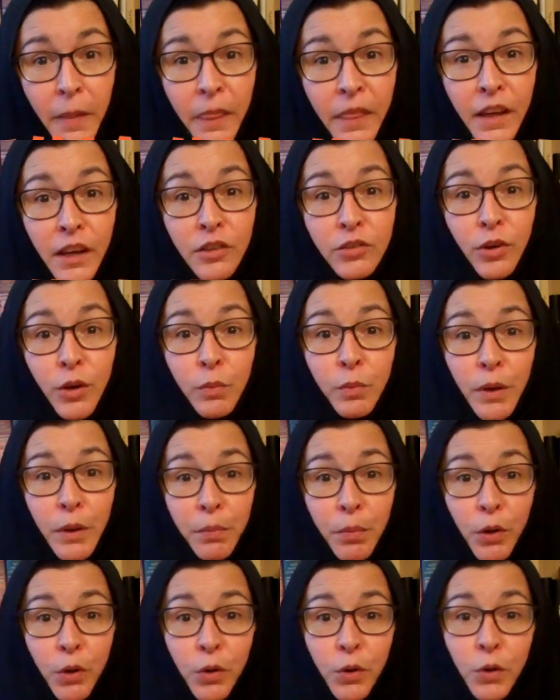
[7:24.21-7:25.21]
These are
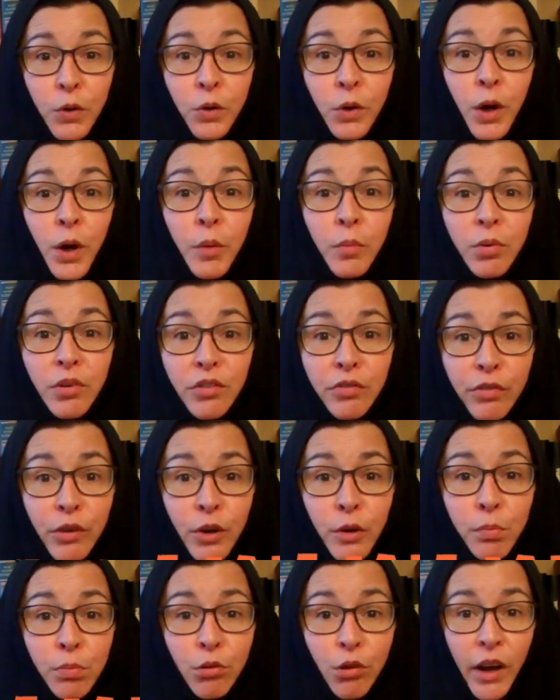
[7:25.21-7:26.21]
people who
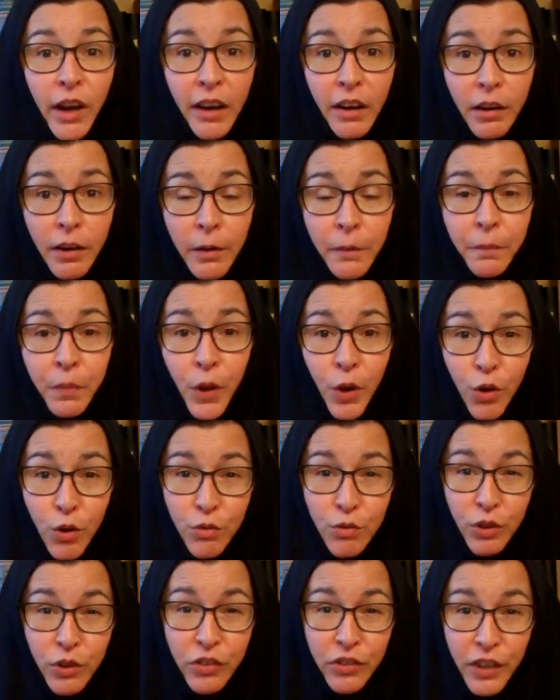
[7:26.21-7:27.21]
prefer prayer
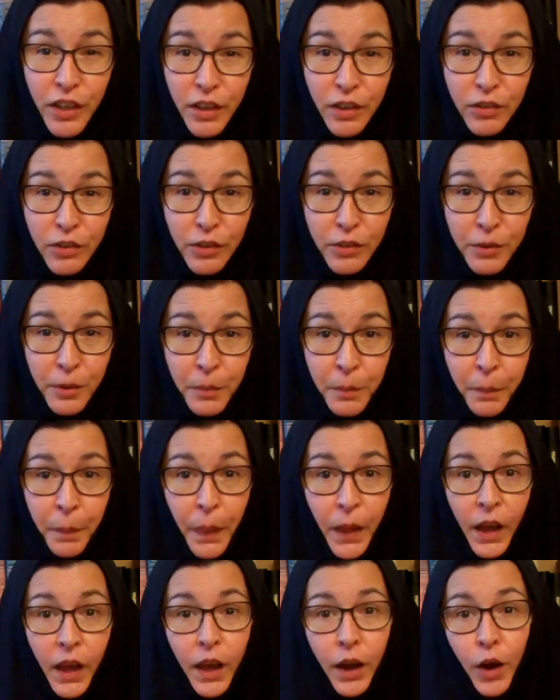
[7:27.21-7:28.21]
over cynicism
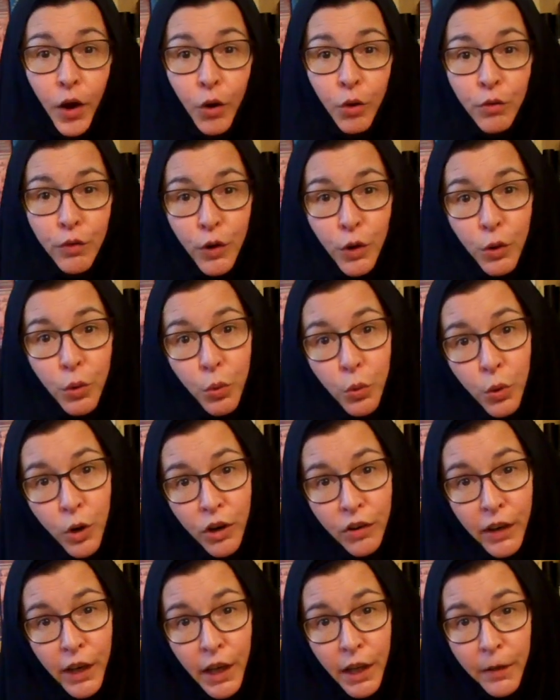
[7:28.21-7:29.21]
and over
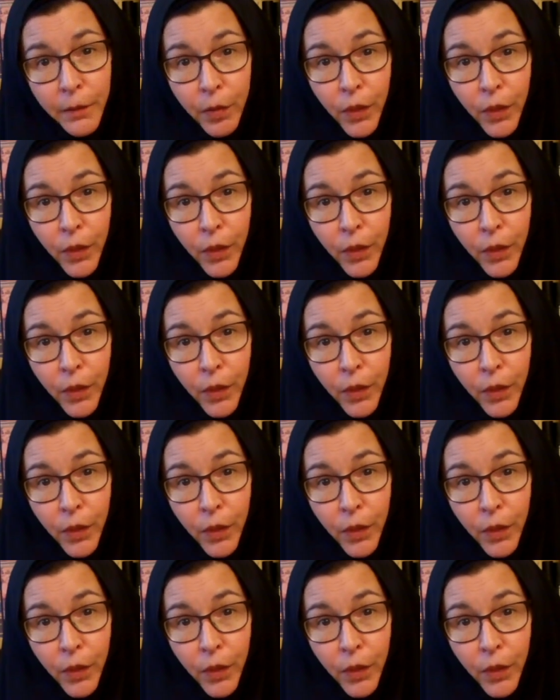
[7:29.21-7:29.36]
worry.